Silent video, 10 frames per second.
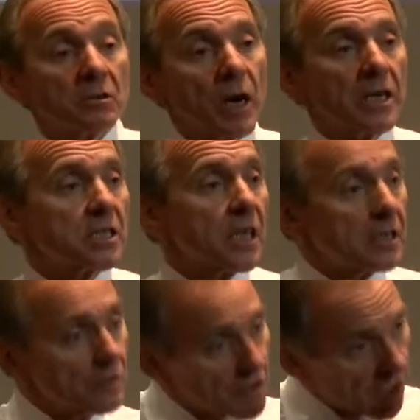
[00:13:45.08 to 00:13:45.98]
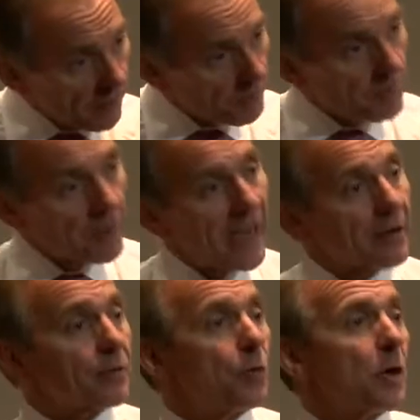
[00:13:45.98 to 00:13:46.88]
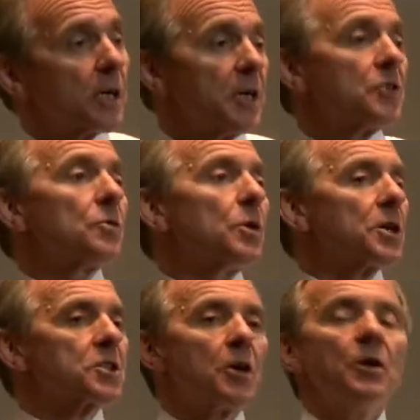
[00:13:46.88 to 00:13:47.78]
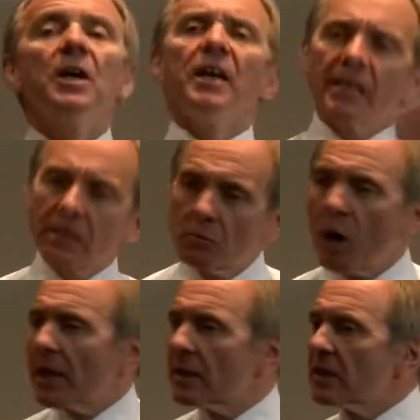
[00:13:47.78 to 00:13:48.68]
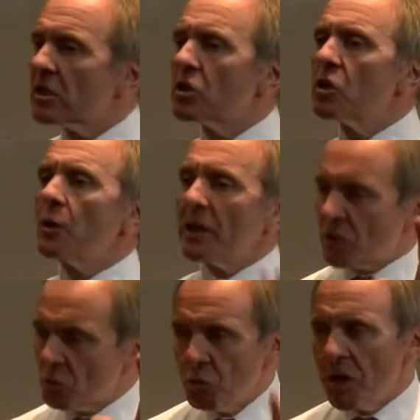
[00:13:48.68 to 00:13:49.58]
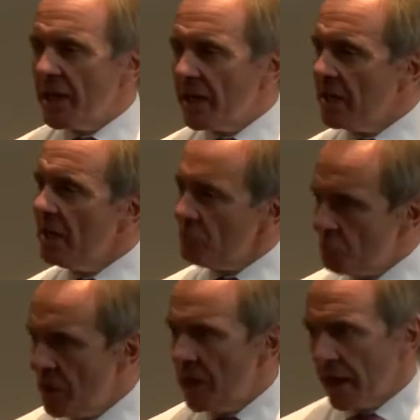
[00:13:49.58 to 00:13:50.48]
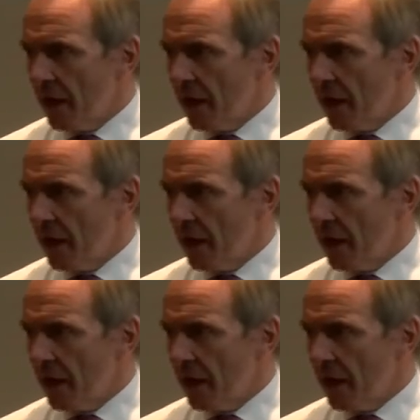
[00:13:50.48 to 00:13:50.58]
the right incentives to get people out of work into work. So it's the right thing to do, and it's really, really